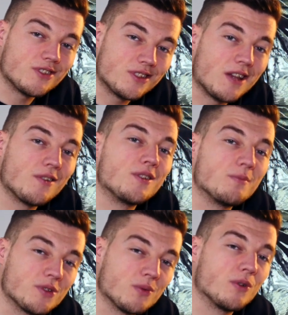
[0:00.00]
steering them
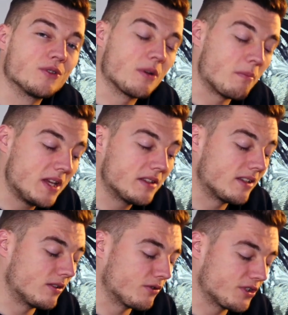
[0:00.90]
towards a
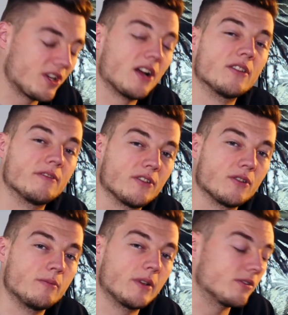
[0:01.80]
meeting or a chat on the
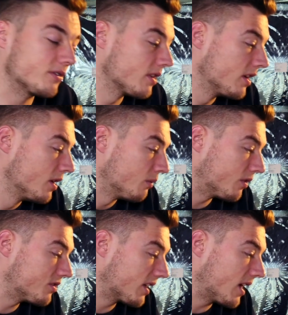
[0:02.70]
phone, because
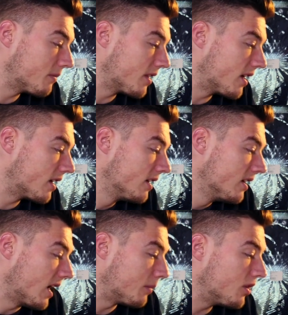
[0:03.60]
once I get them there,
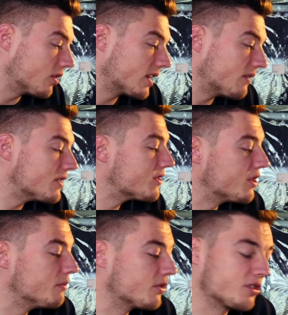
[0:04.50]
I'm not giving
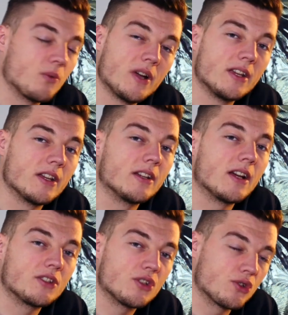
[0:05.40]
too much away here.
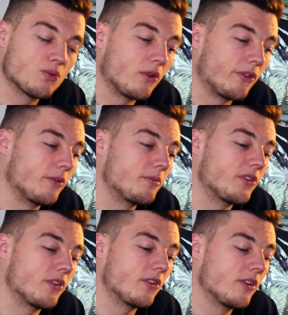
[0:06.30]
I just want them
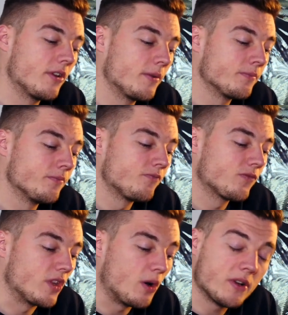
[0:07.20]
to
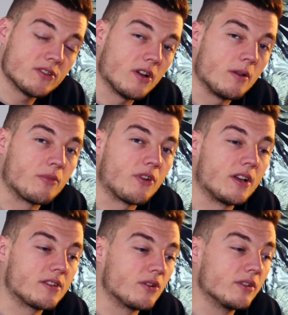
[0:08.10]
know my starting
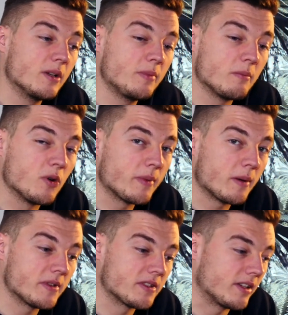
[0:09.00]
price, know a little bit more about
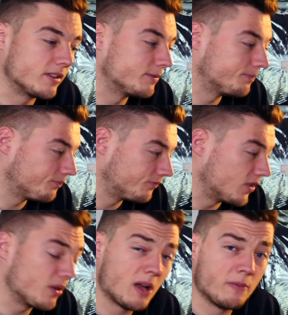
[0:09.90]
my style,
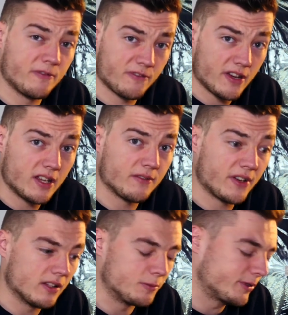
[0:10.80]
know that I'm free and
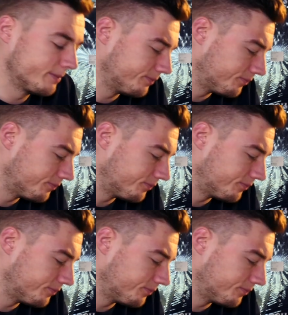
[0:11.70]
available,